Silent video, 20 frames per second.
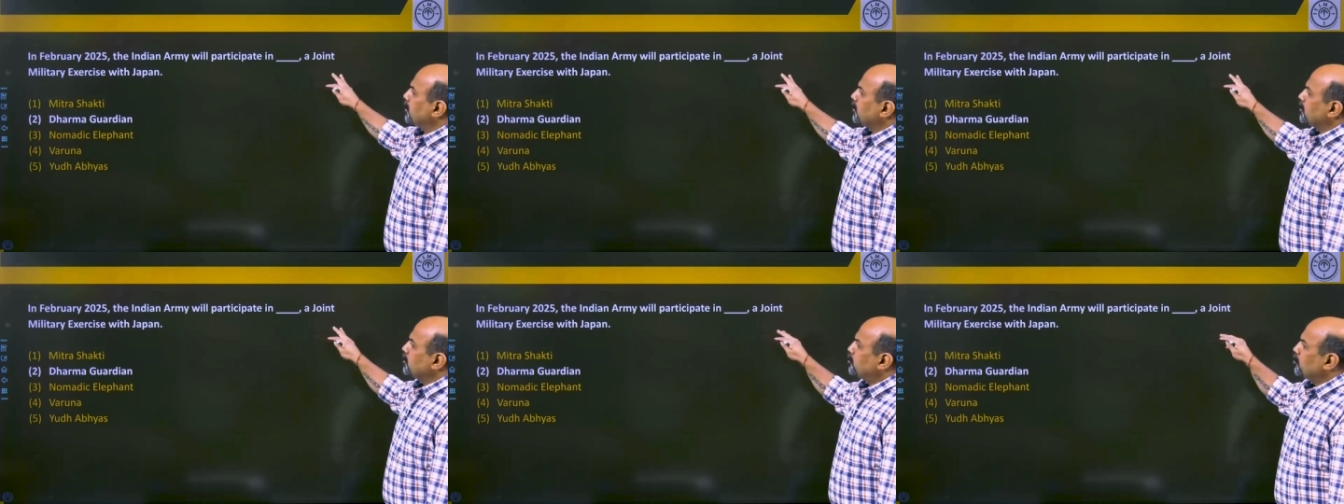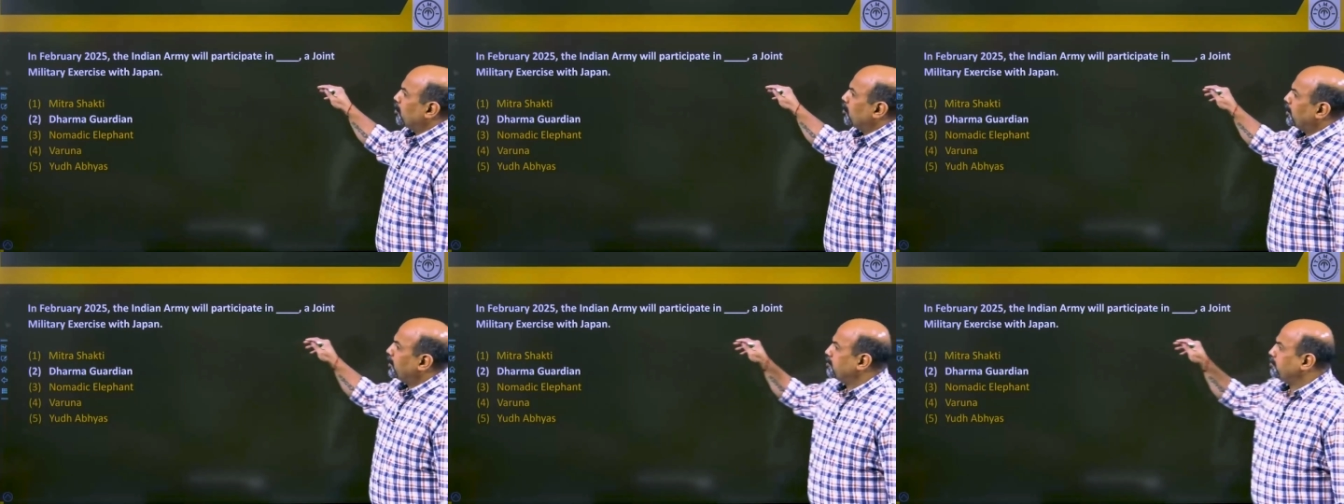a
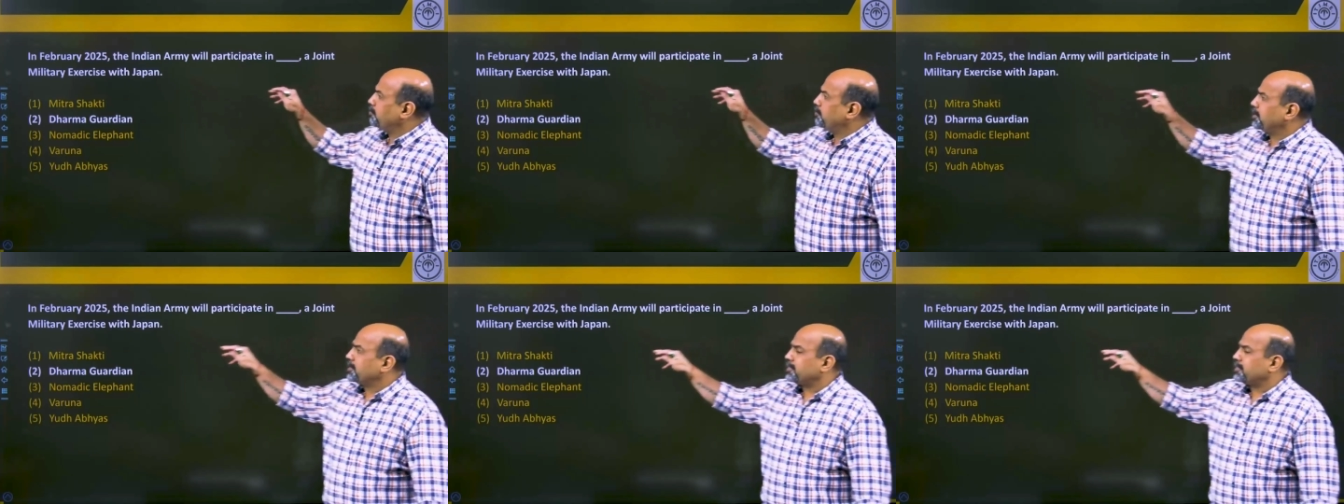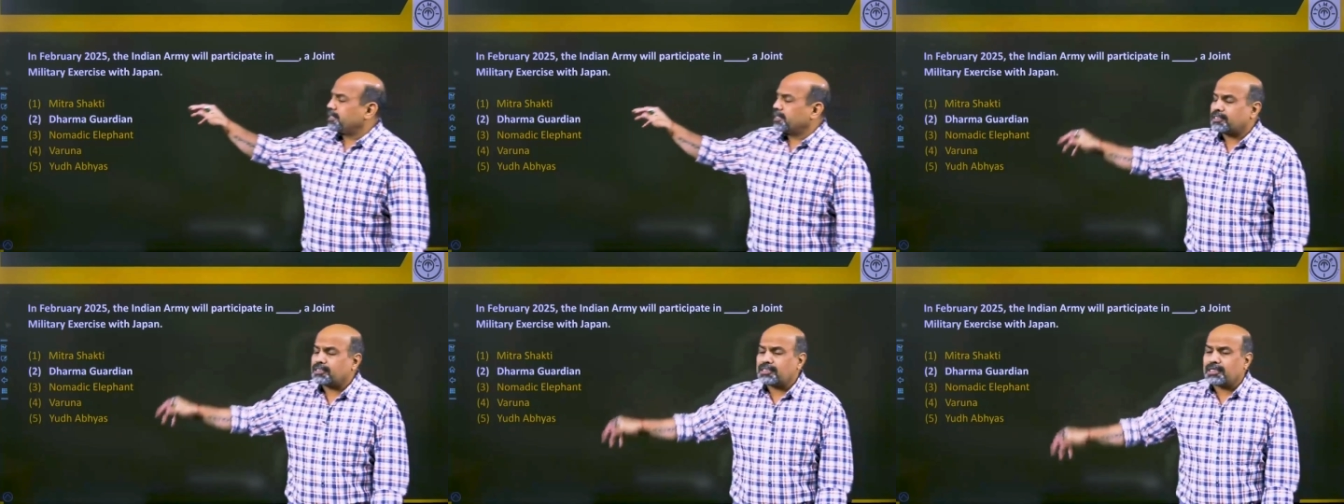joint
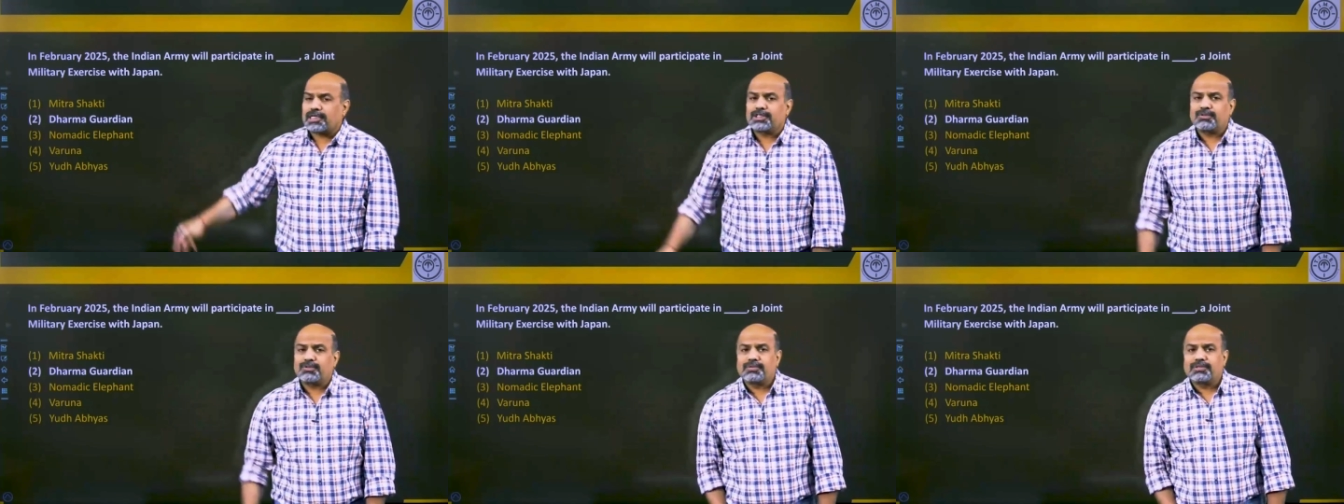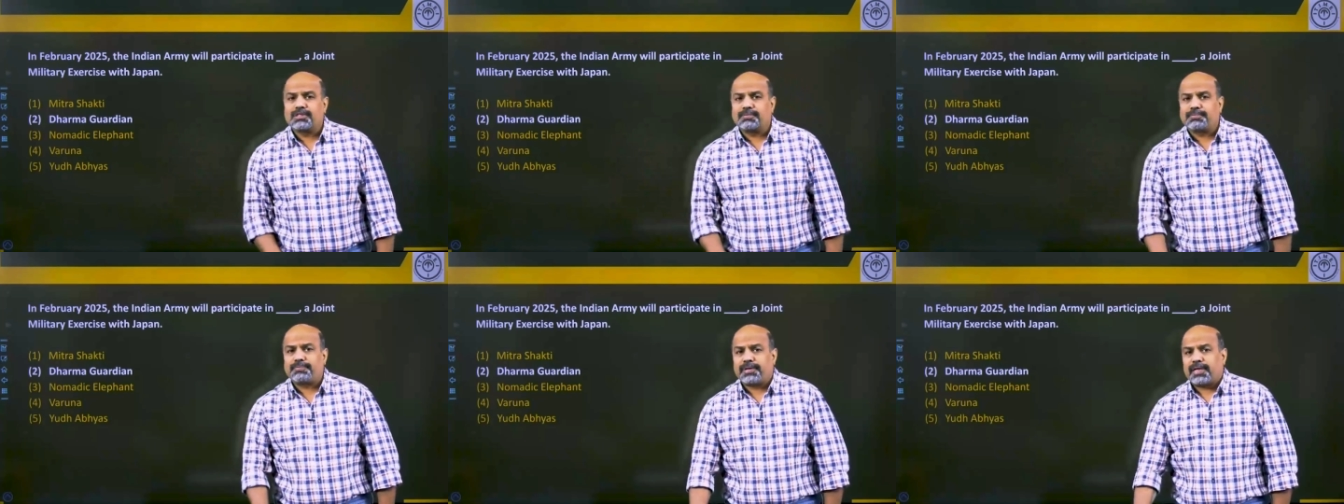military exercise with
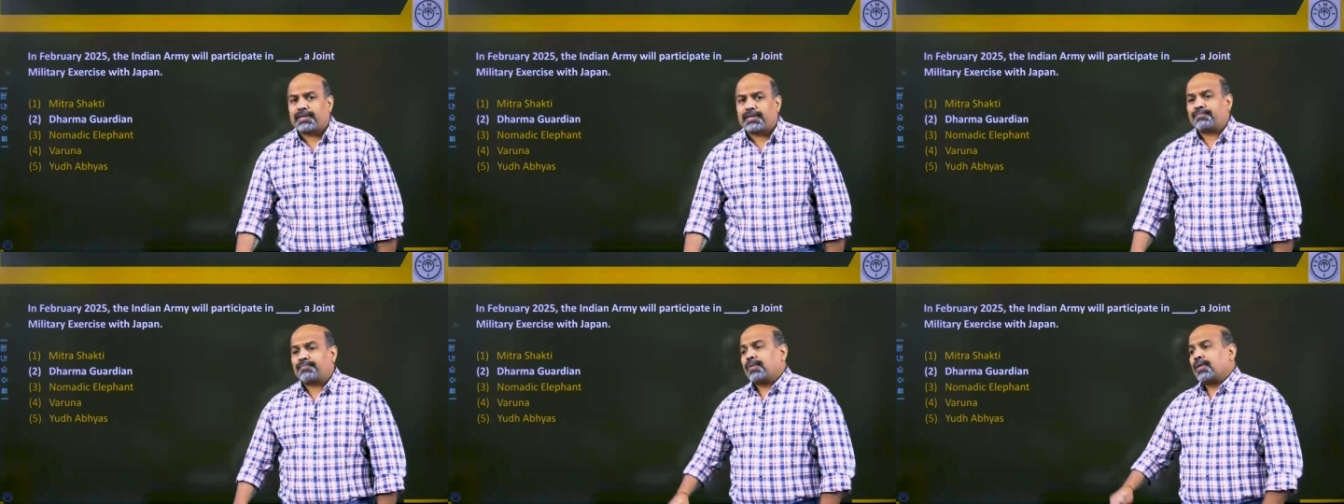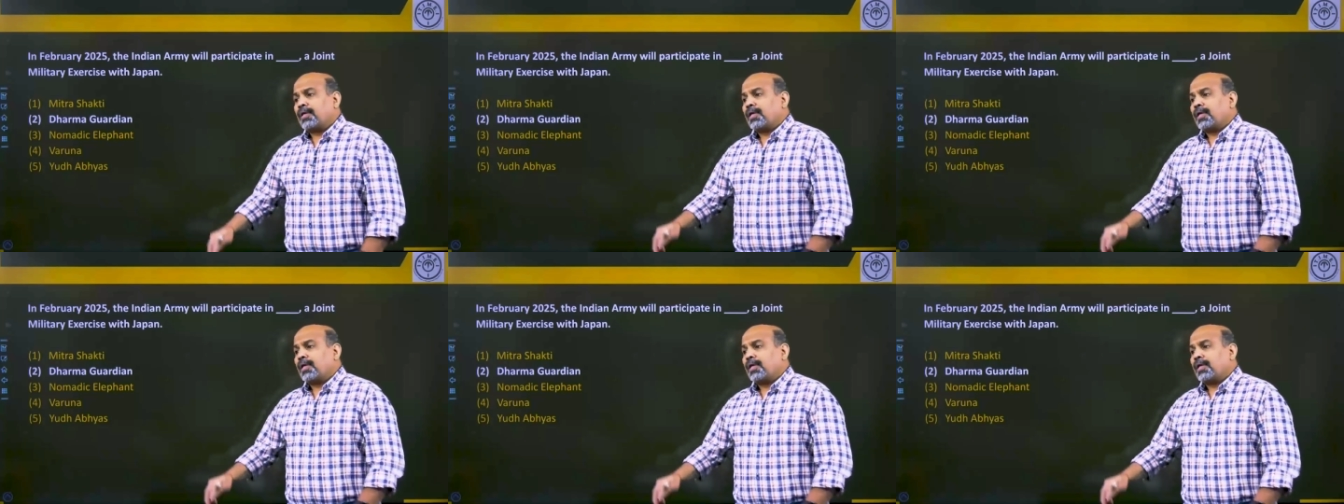Japan.